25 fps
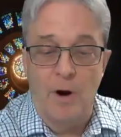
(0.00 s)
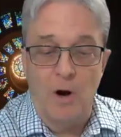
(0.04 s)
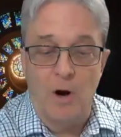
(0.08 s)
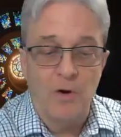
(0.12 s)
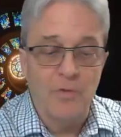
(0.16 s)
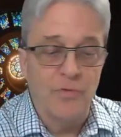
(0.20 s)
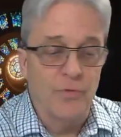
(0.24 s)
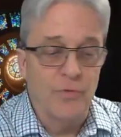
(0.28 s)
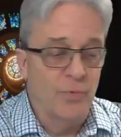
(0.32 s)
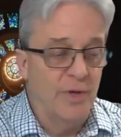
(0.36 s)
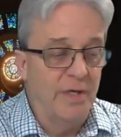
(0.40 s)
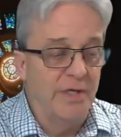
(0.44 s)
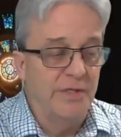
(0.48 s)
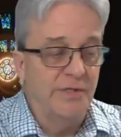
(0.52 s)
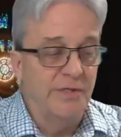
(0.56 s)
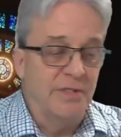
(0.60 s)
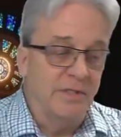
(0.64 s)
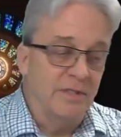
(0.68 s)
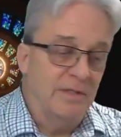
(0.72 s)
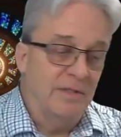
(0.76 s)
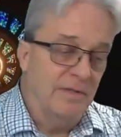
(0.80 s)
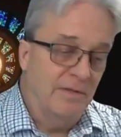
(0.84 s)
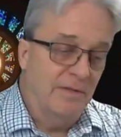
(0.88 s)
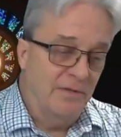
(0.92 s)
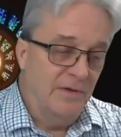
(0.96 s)
Part of the
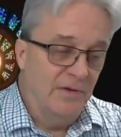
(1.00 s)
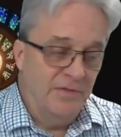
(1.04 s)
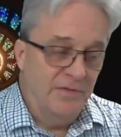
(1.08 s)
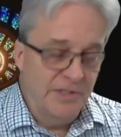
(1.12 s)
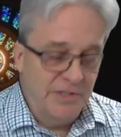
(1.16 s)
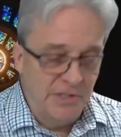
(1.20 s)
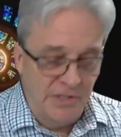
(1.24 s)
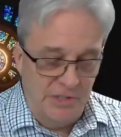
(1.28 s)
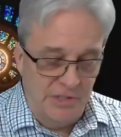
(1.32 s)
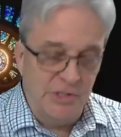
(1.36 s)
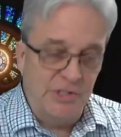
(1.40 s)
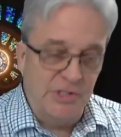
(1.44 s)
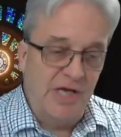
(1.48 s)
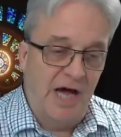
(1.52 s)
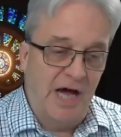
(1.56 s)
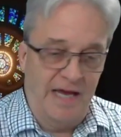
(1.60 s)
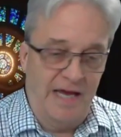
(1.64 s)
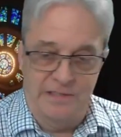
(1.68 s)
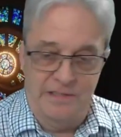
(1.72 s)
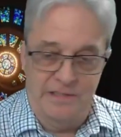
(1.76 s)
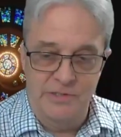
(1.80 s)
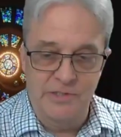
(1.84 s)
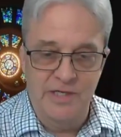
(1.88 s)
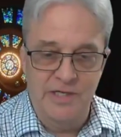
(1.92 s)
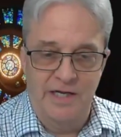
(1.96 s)
reason, this is
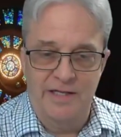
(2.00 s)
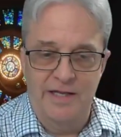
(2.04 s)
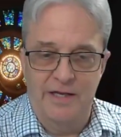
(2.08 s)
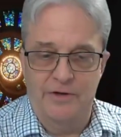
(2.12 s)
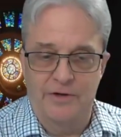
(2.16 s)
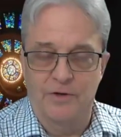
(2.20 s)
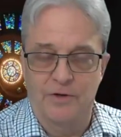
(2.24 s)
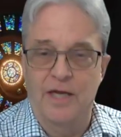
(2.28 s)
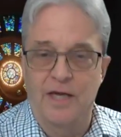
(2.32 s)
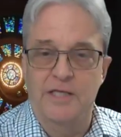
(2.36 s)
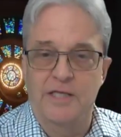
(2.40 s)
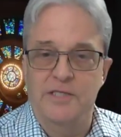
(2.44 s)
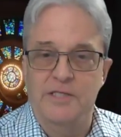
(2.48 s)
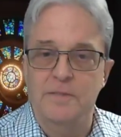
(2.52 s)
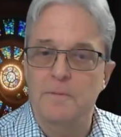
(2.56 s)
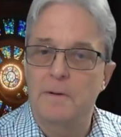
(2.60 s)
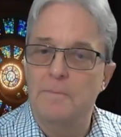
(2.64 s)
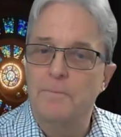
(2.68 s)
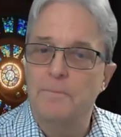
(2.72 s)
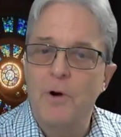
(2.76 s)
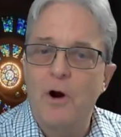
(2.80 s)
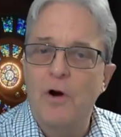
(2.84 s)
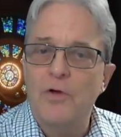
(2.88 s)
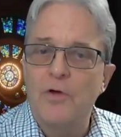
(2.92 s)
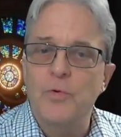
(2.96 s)
science, not Edgar Cayce,
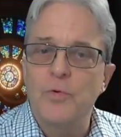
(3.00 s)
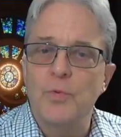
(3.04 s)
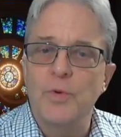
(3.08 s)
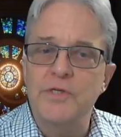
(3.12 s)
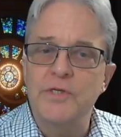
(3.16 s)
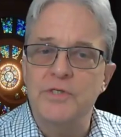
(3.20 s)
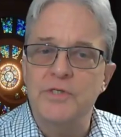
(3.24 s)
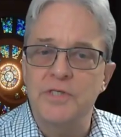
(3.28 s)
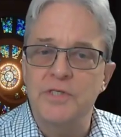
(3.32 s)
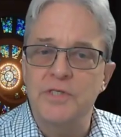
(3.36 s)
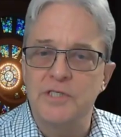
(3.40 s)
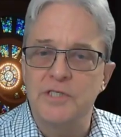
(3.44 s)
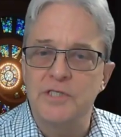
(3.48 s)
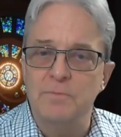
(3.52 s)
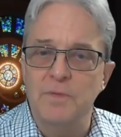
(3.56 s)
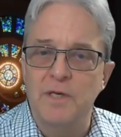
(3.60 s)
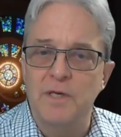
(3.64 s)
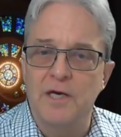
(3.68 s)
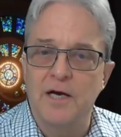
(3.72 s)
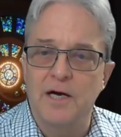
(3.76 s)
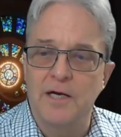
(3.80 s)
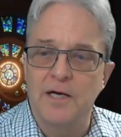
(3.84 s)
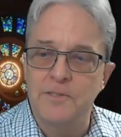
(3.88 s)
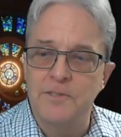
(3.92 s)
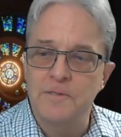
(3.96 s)
but part of the reason is
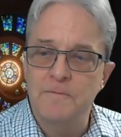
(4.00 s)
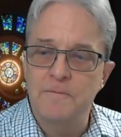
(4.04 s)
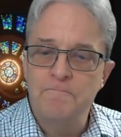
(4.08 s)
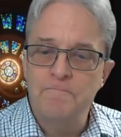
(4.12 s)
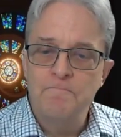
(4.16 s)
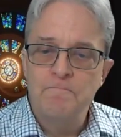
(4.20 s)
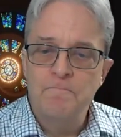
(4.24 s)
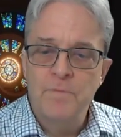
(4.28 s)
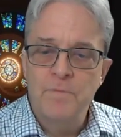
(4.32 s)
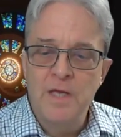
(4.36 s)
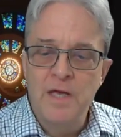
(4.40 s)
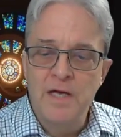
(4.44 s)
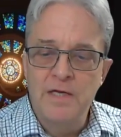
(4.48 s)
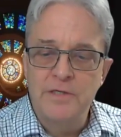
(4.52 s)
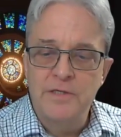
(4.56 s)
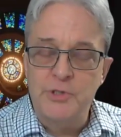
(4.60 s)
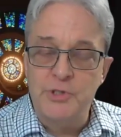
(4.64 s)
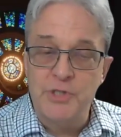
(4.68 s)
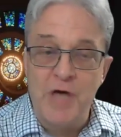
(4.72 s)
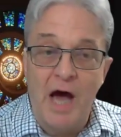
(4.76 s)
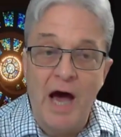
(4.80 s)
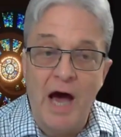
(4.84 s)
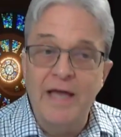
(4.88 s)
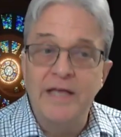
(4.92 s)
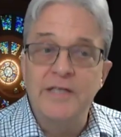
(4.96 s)
because
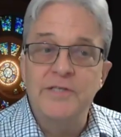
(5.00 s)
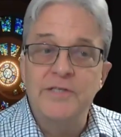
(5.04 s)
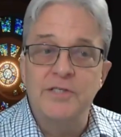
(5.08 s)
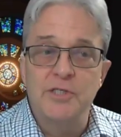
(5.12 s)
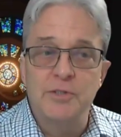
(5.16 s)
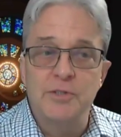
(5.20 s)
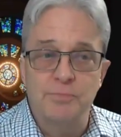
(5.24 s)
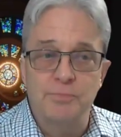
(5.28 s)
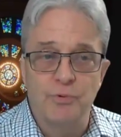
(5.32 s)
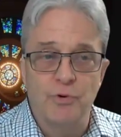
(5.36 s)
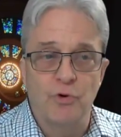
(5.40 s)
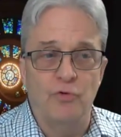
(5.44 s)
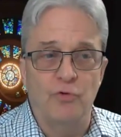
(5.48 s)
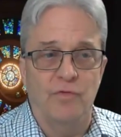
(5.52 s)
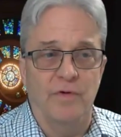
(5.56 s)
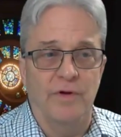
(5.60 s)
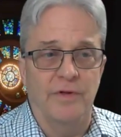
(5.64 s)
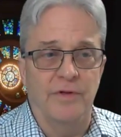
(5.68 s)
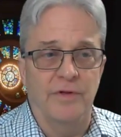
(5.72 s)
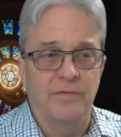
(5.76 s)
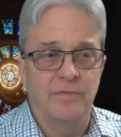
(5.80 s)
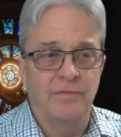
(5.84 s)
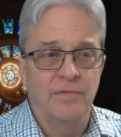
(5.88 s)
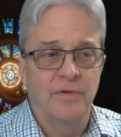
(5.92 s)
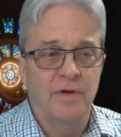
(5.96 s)
science has
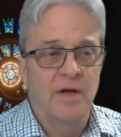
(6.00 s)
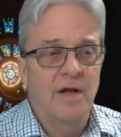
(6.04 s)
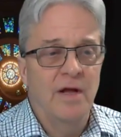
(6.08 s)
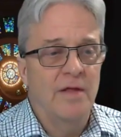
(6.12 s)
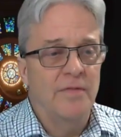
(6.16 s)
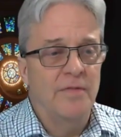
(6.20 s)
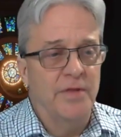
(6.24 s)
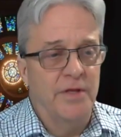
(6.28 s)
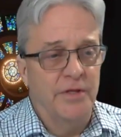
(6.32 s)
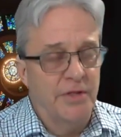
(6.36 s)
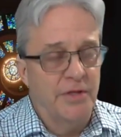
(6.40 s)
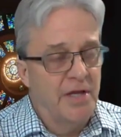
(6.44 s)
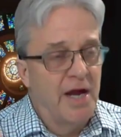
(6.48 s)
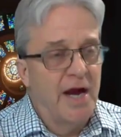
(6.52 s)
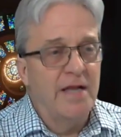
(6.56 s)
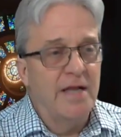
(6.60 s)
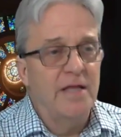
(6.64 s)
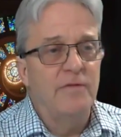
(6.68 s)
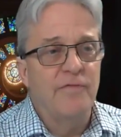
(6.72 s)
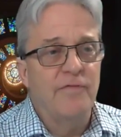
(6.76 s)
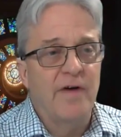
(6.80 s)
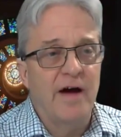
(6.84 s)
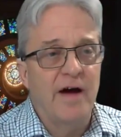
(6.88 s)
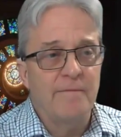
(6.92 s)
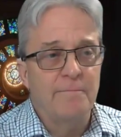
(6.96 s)
proven that
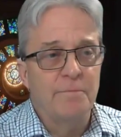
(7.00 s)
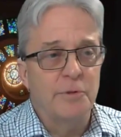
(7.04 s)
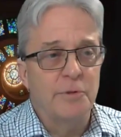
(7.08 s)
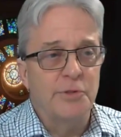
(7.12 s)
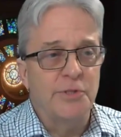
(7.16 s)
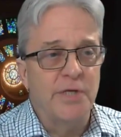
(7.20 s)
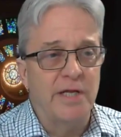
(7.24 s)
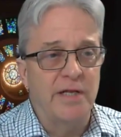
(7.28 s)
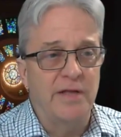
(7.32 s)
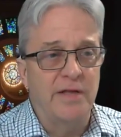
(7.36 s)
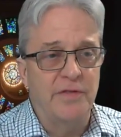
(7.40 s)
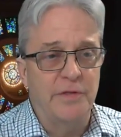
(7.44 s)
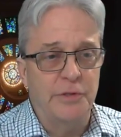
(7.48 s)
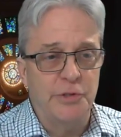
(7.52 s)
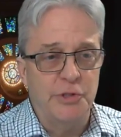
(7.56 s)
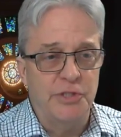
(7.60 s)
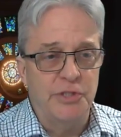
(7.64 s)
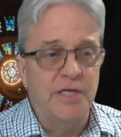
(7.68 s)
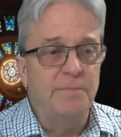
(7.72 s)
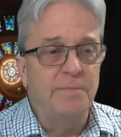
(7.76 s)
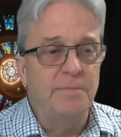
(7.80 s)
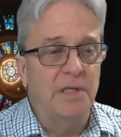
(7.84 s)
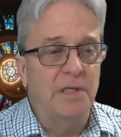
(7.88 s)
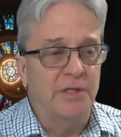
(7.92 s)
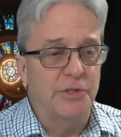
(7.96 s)
95% of the
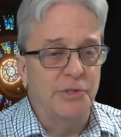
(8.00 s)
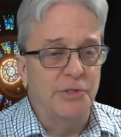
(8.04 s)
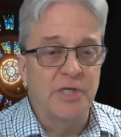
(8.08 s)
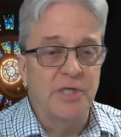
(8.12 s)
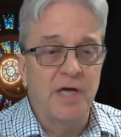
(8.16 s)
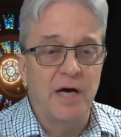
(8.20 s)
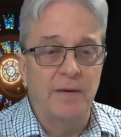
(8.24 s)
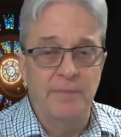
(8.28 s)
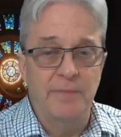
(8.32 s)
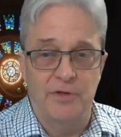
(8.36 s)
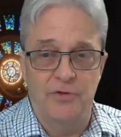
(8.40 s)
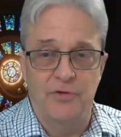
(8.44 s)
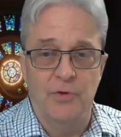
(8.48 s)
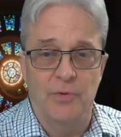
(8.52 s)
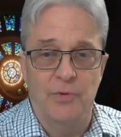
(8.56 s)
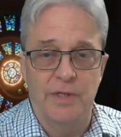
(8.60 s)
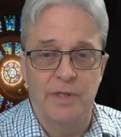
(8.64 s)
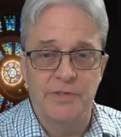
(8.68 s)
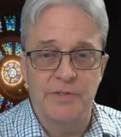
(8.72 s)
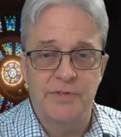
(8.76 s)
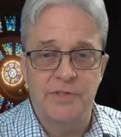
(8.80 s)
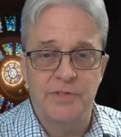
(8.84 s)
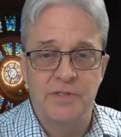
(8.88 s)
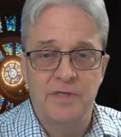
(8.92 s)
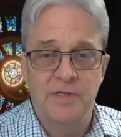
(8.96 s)
stimulus coming
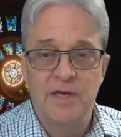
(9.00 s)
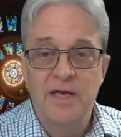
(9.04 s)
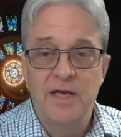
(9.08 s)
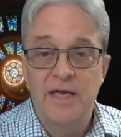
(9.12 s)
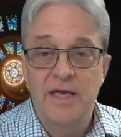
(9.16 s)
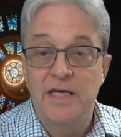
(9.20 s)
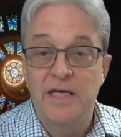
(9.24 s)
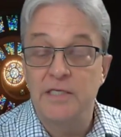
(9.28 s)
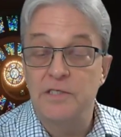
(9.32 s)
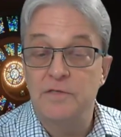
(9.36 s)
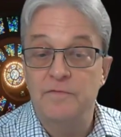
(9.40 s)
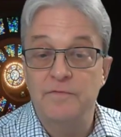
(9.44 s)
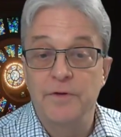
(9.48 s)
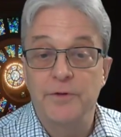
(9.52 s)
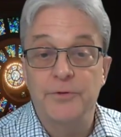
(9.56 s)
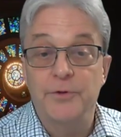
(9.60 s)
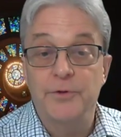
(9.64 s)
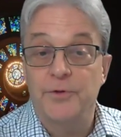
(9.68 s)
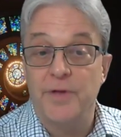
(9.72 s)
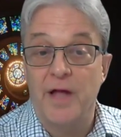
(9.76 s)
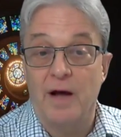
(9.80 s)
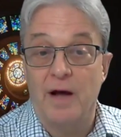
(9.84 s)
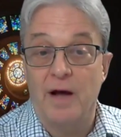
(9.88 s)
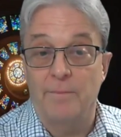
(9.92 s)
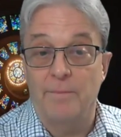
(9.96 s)
to us is
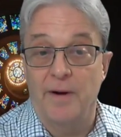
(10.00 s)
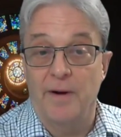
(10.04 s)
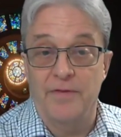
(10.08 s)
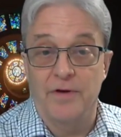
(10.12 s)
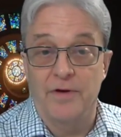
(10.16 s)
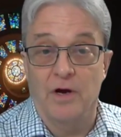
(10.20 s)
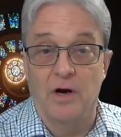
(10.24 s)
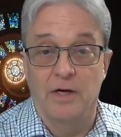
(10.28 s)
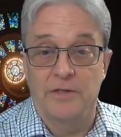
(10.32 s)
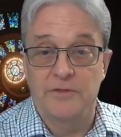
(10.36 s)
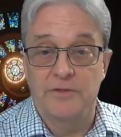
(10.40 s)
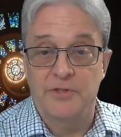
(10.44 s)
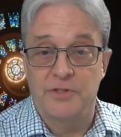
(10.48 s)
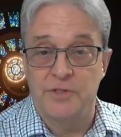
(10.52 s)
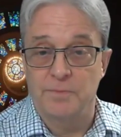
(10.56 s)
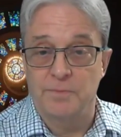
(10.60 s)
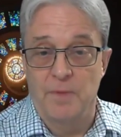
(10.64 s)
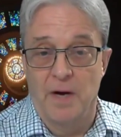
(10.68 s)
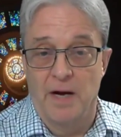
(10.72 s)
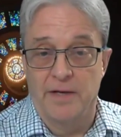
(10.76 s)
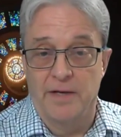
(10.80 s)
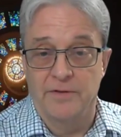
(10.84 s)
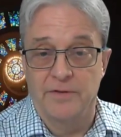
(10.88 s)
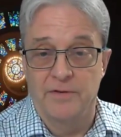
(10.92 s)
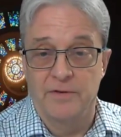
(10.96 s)
filtered out by the
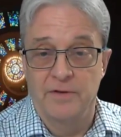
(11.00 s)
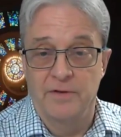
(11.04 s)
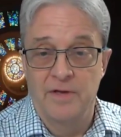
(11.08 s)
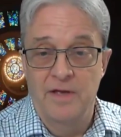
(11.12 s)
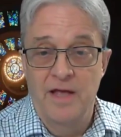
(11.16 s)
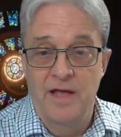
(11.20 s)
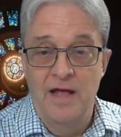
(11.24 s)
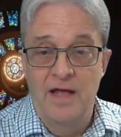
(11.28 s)
conscious mind.